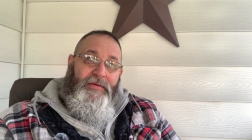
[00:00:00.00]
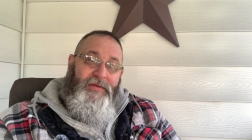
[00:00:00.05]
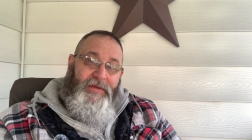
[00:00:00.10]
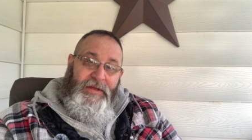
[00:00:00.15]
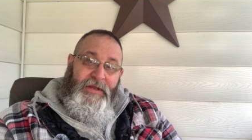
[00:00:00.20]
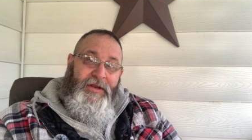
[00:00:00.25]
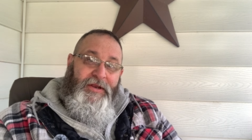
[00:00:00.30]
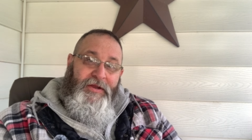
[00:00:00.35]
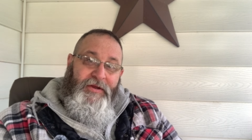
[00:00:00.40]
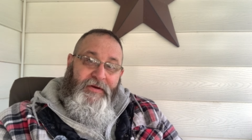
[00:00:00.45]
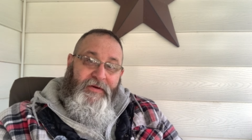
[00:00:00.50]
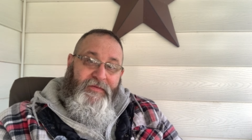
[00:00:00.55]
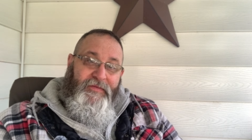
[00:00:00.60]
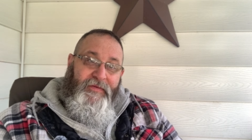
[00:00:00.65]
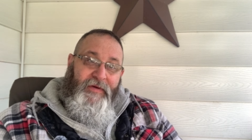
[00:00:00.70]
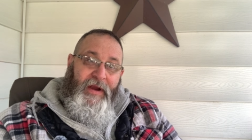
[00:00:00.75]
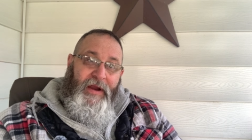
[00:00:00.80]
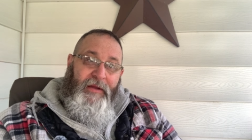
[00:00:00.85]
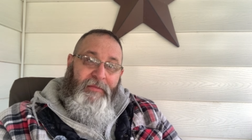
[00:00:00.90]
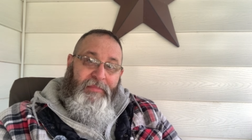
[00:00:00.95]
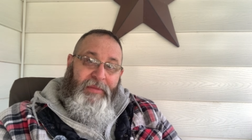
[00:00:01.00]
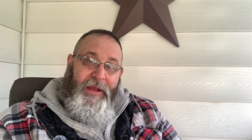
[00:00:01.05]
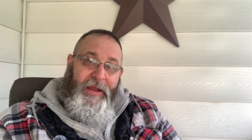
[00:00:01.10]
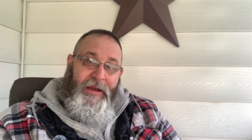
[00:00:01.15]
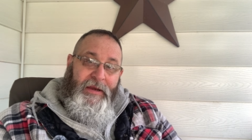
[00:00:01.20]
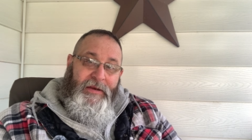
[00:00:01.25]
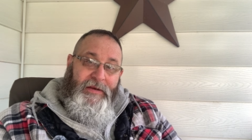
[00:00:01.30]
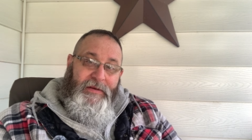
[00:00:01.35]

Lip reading: into your frying pan.